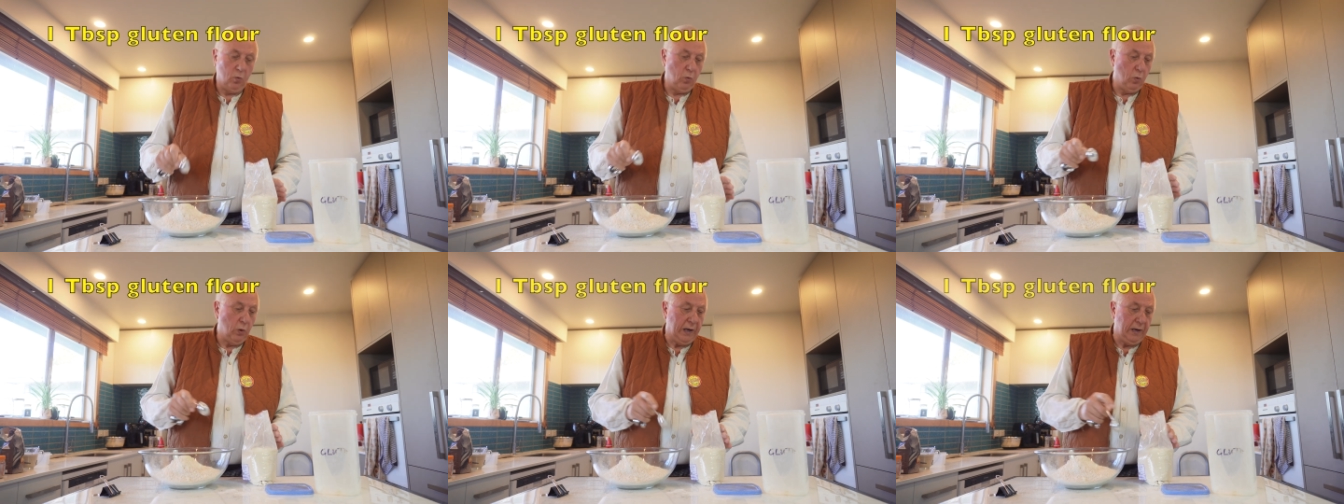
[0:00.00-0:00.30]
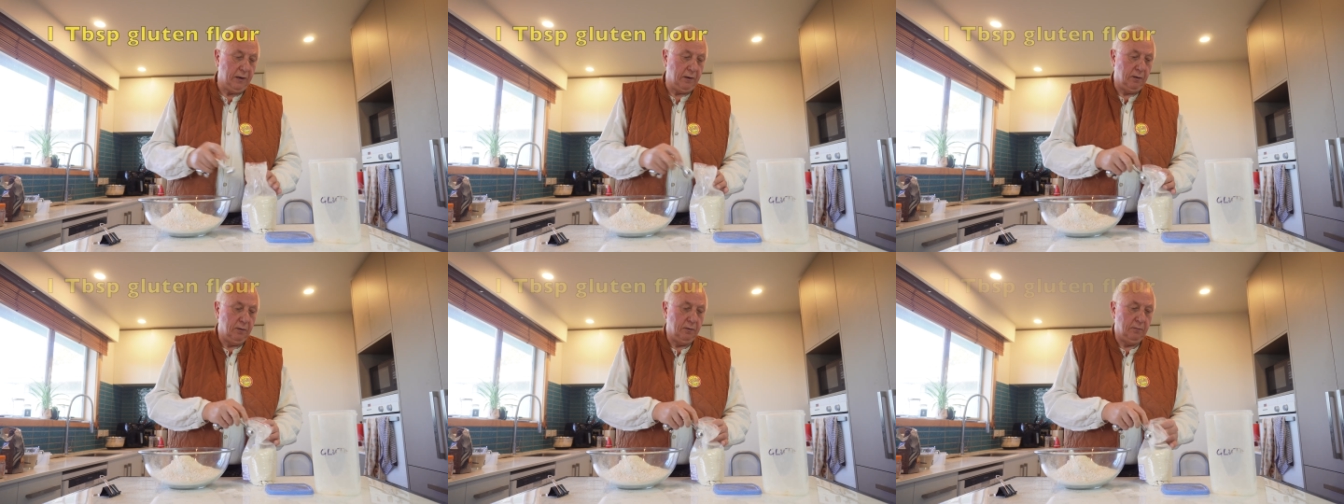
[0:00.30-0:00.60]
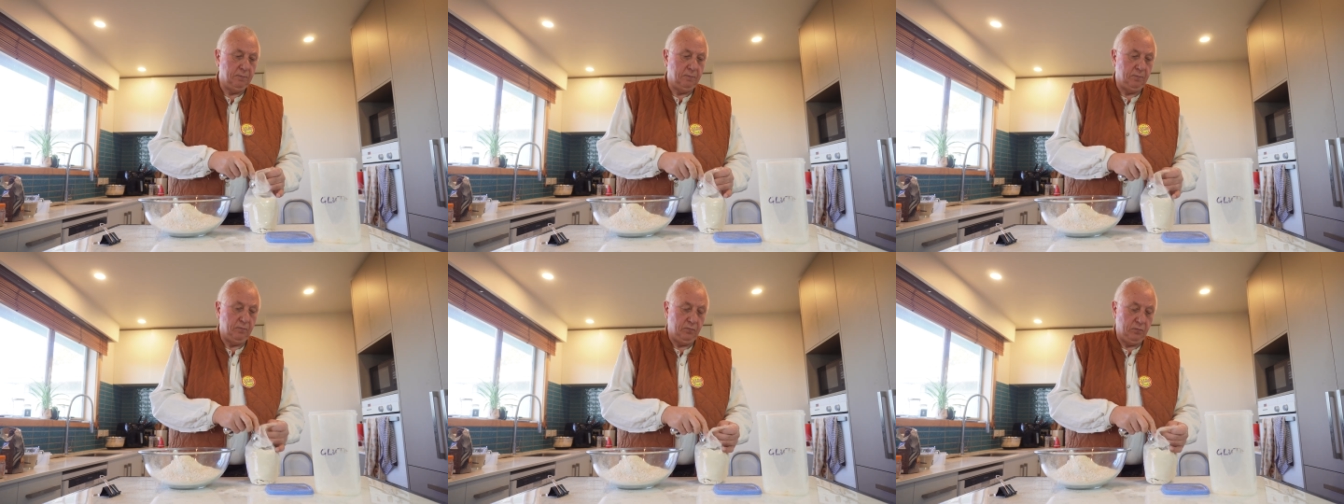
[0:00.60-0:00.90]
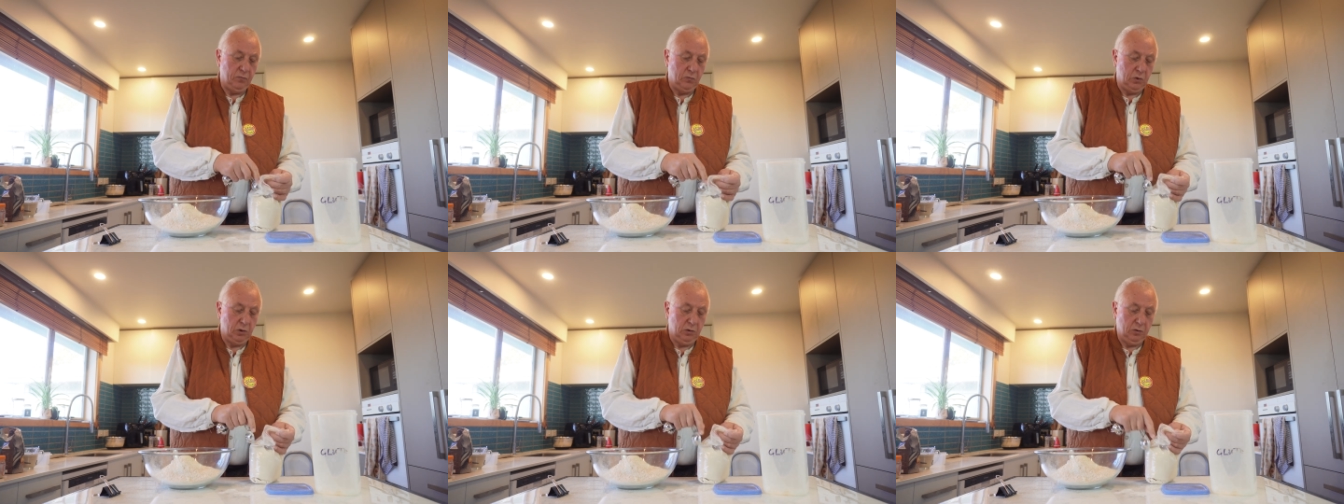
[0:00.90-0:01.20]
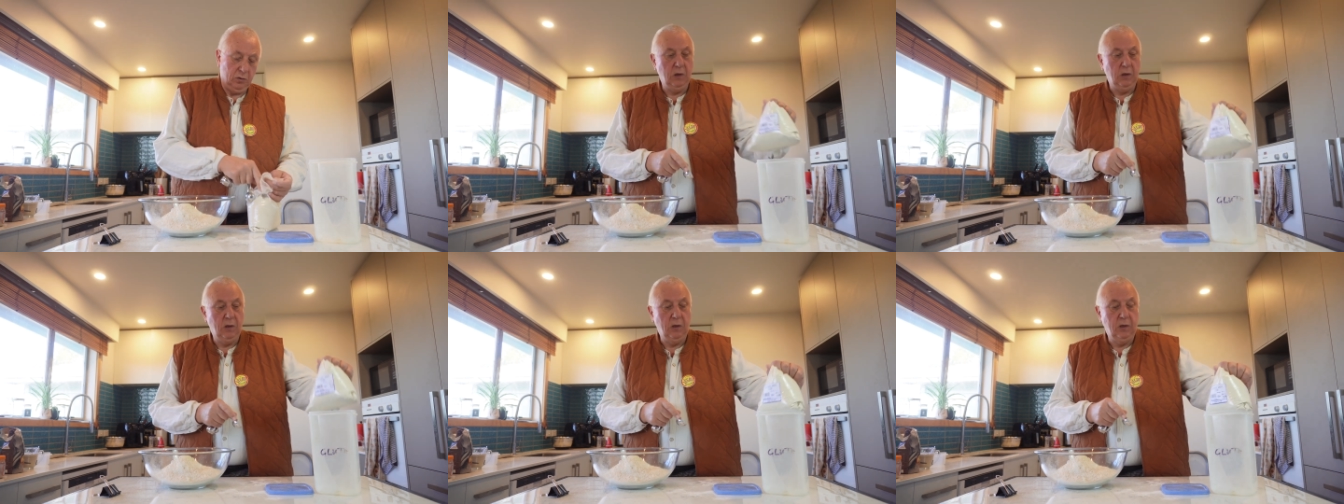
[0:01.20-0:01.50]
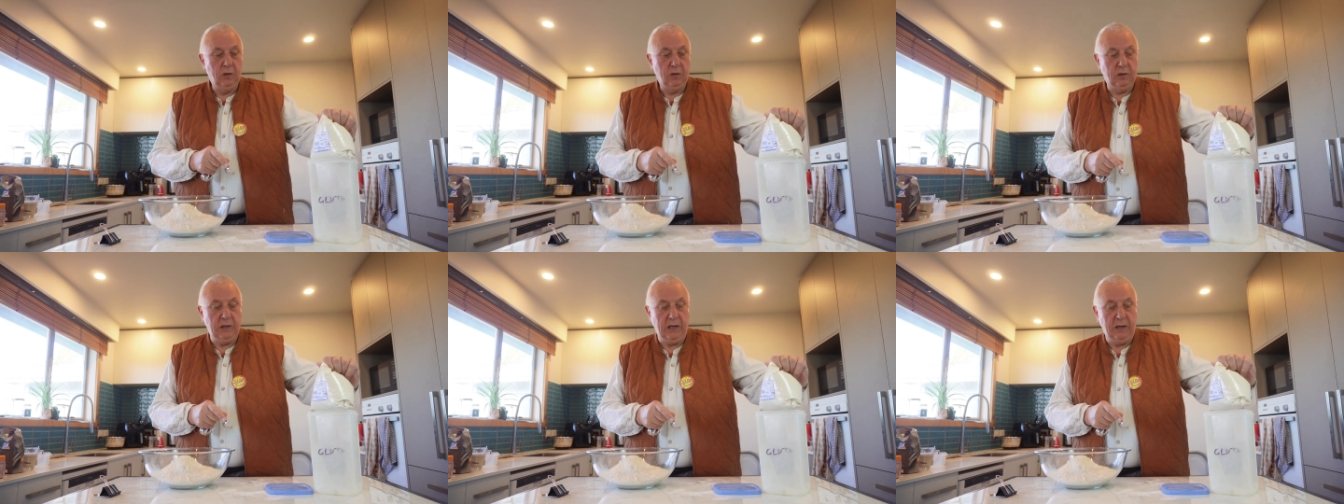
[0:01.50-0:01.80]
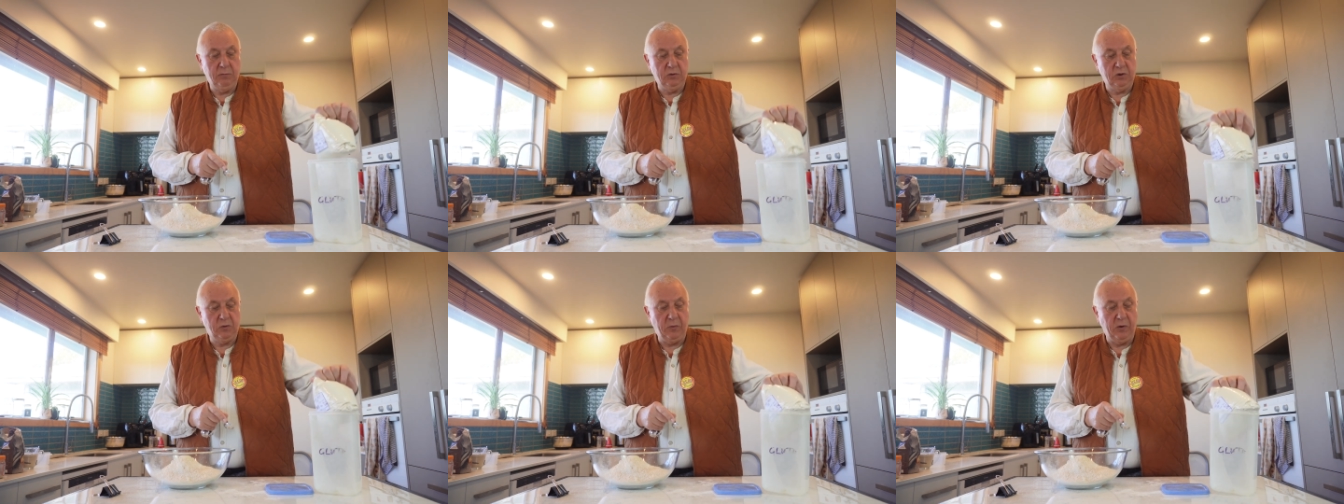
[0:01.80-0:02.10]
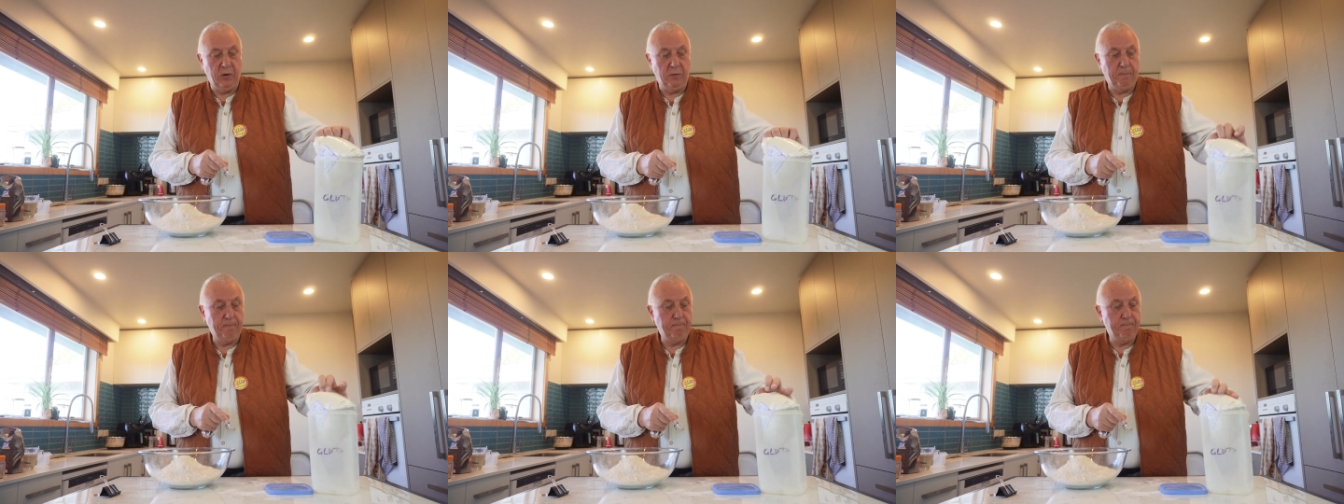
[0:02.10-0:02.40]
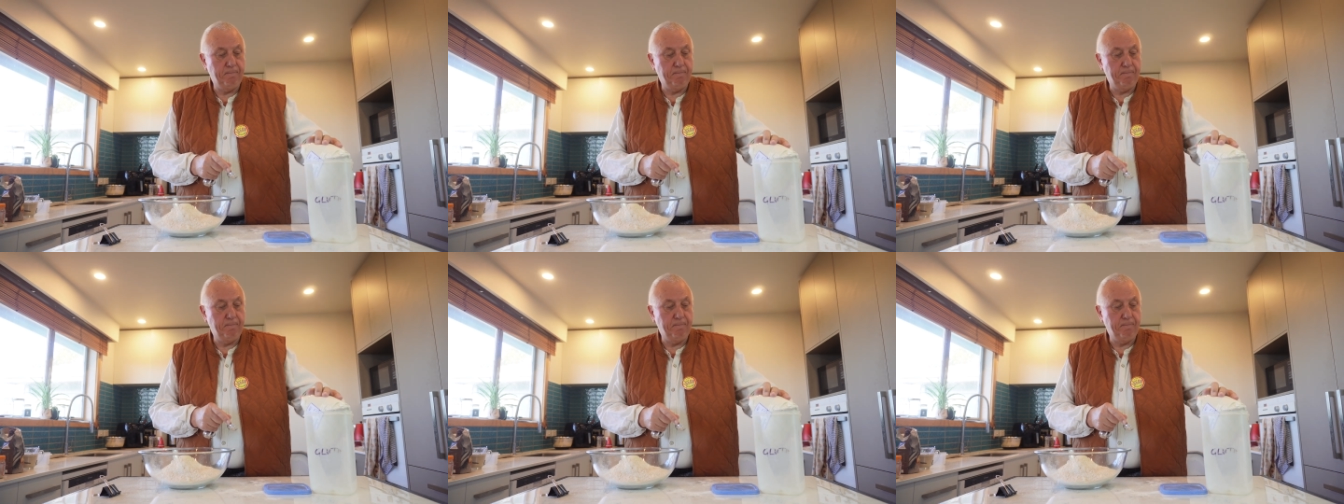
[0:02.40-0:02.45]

1 tablespoon.